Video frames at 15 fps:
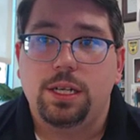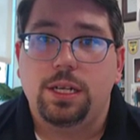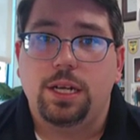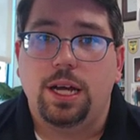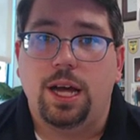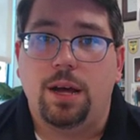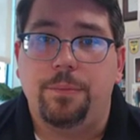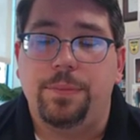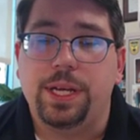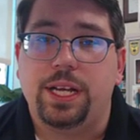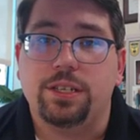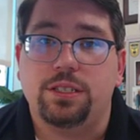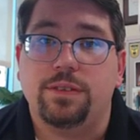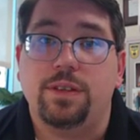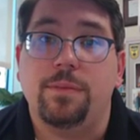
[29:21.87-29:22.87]
Uh, because
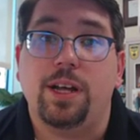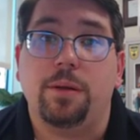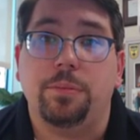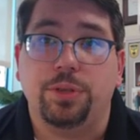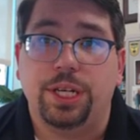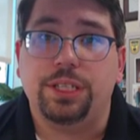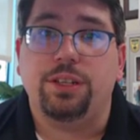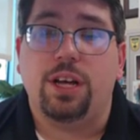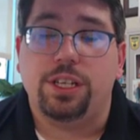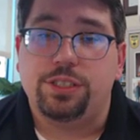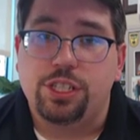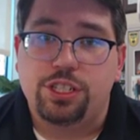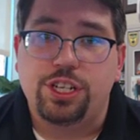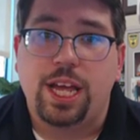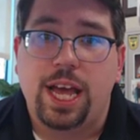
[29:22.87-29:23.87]
of the amount of blood loss that
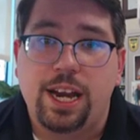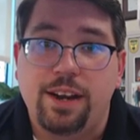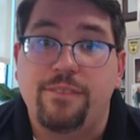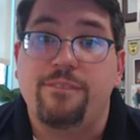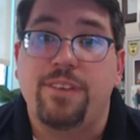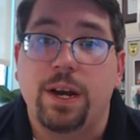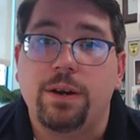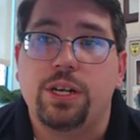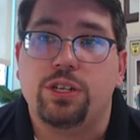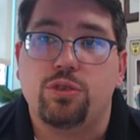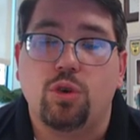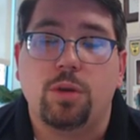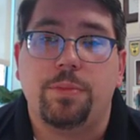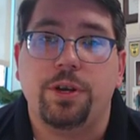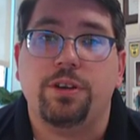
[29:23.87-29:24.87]
she had in a very short
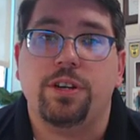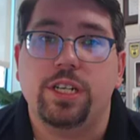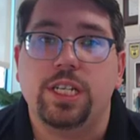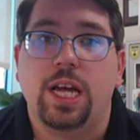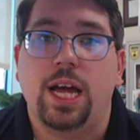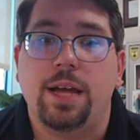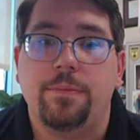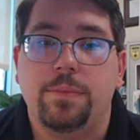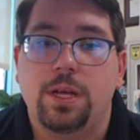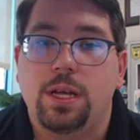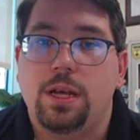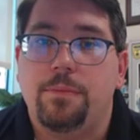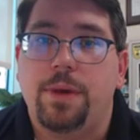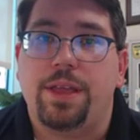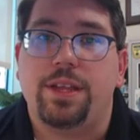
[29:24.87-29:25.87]
period of time.
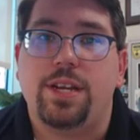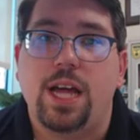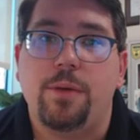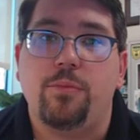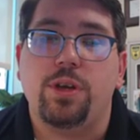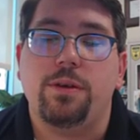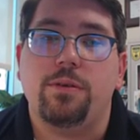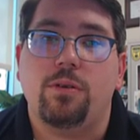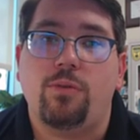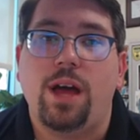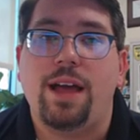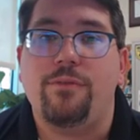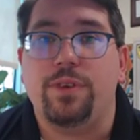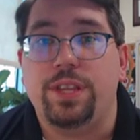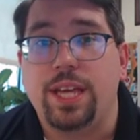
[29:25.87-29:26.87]
By the time we arrived
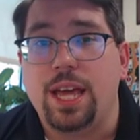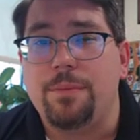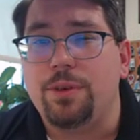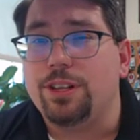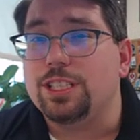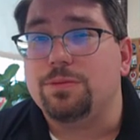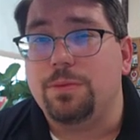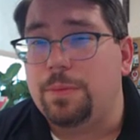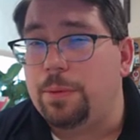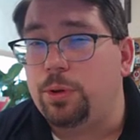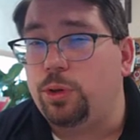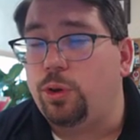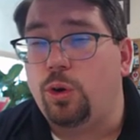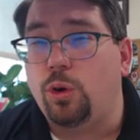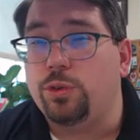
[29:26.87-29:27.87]
with the ambulance, we were
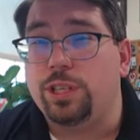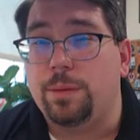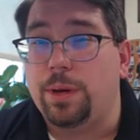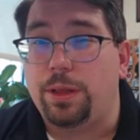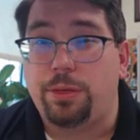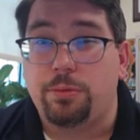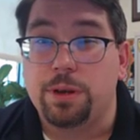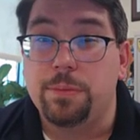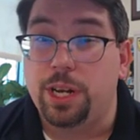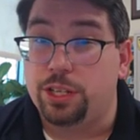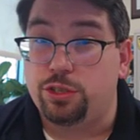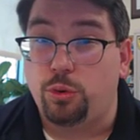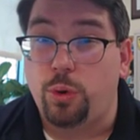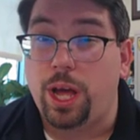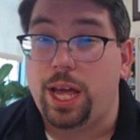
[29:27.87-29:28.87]
only about three minutes
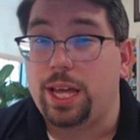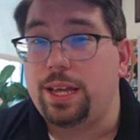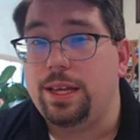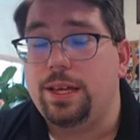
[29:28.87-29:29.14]
away.